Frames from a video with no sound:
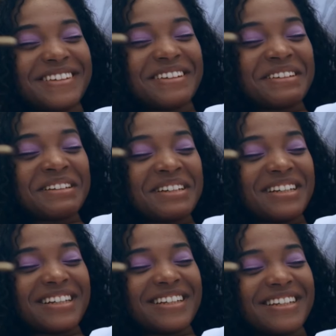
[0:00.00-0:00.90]

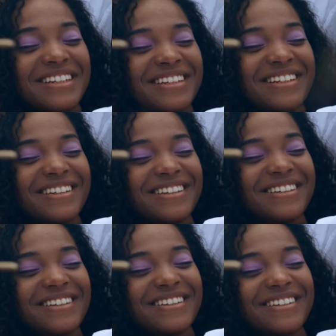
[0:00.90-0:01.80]

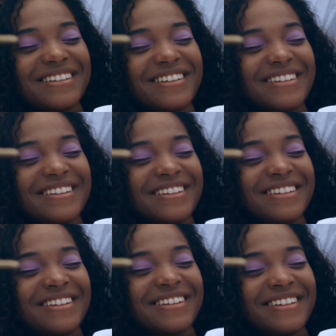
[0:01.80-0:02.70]

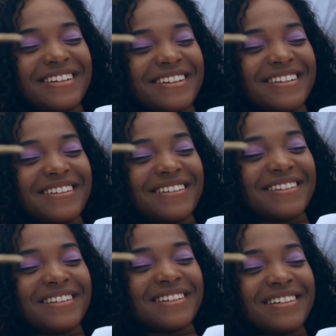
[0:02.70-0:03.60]

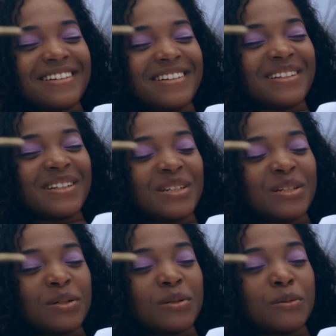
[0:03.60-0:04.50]

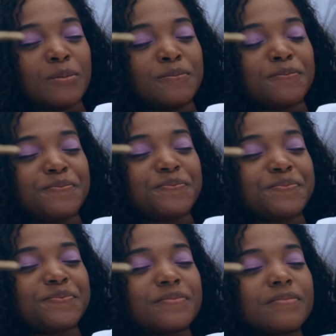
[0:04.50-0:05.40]

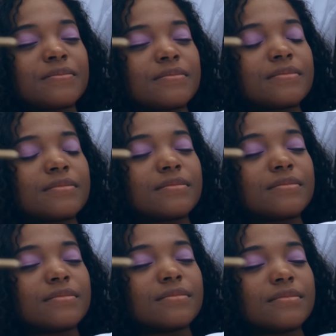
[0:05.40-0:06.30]

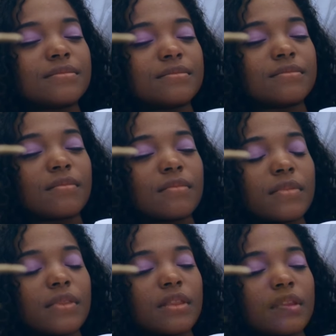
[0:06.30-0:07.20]

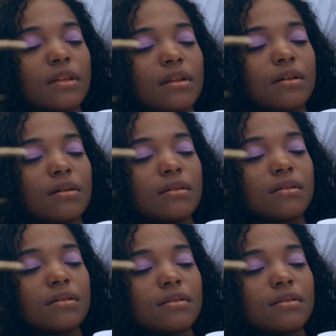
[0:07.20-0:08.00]
The person shown says nothing.